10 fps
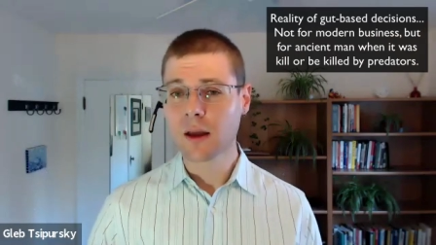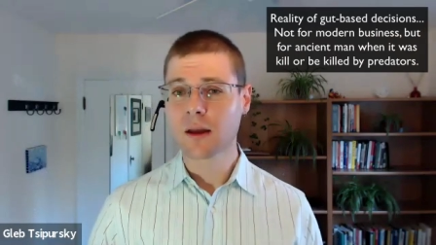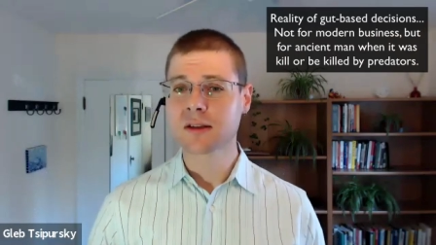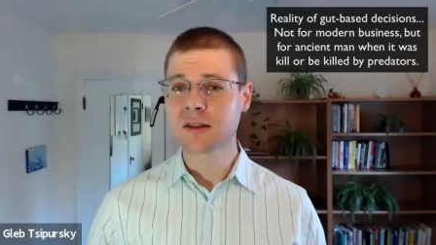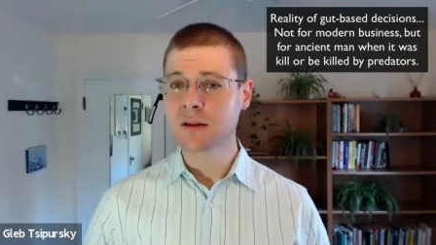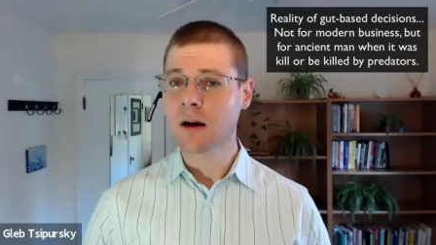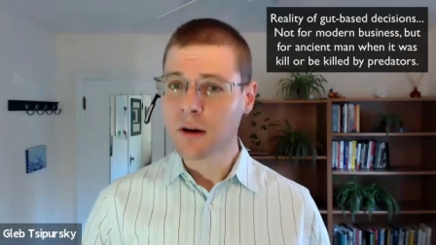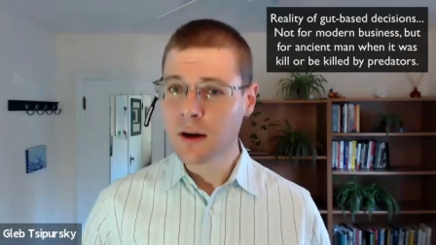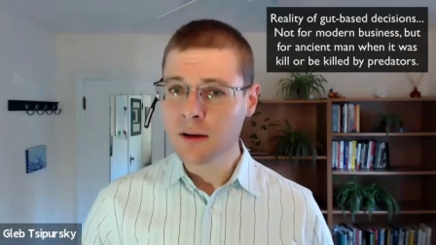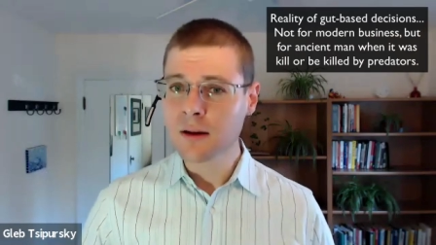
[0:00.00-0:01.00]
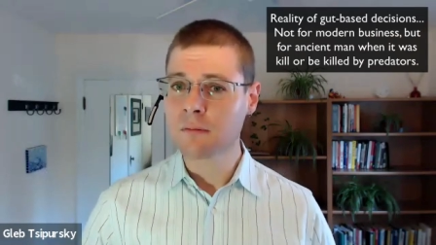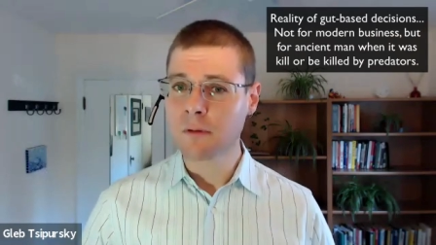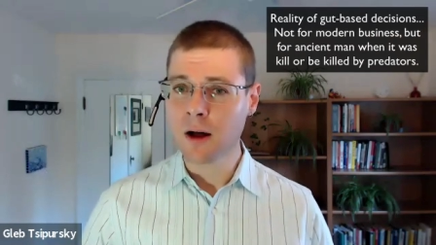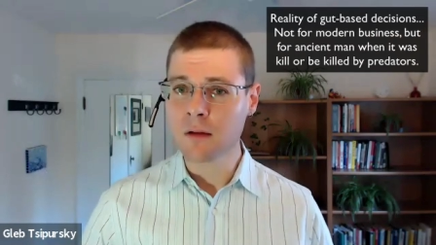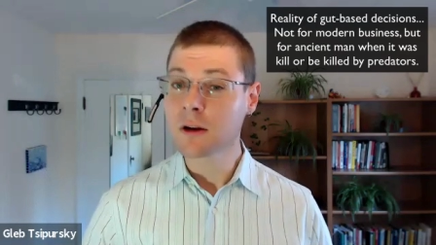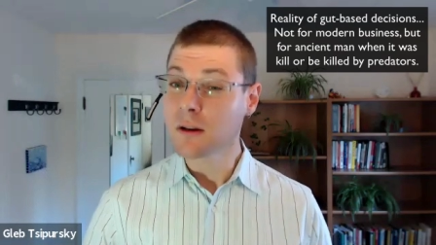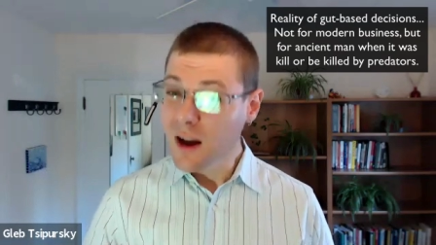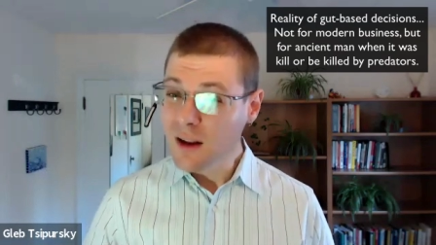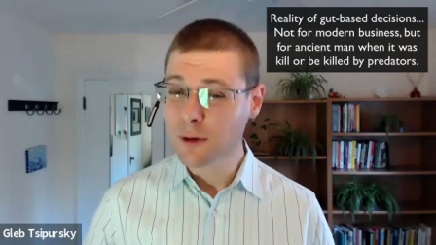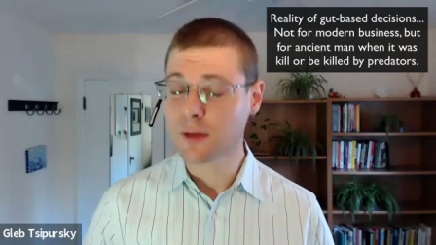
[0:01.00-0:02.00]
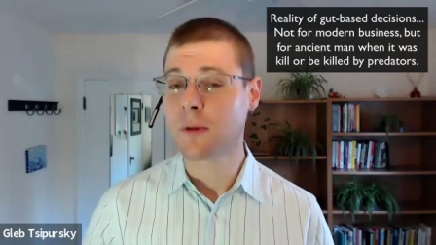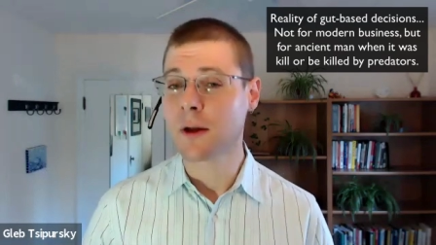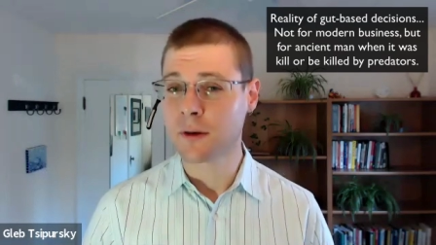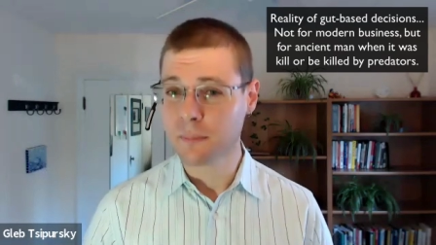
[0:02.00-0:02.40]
is that our gut evolved not for the modern